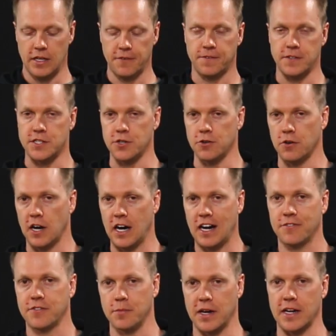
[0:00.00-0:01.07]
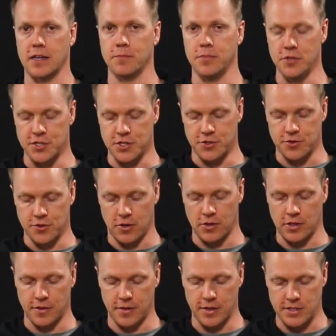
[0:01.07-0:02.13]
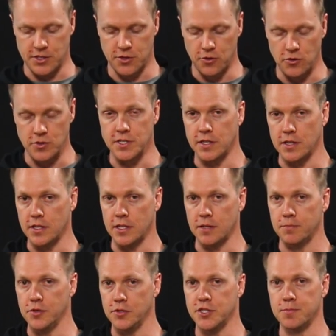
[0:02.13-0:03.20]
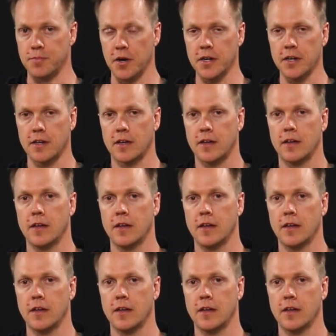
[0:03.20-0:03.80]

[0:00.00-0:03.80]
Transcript: If it's your aftermarket boost controller that's causing the boost spike,